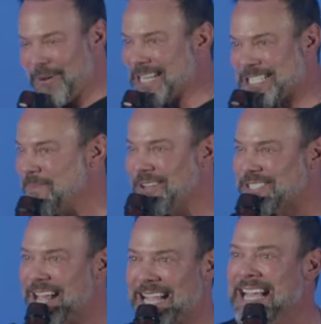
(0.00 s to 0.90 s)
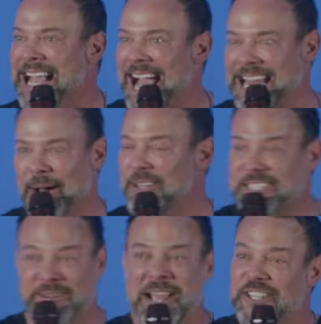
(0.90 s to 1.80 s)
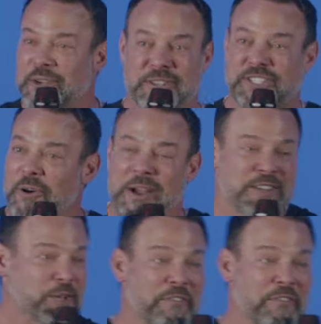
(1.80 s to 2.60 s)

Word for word: what it smells like. And I, listen, so so so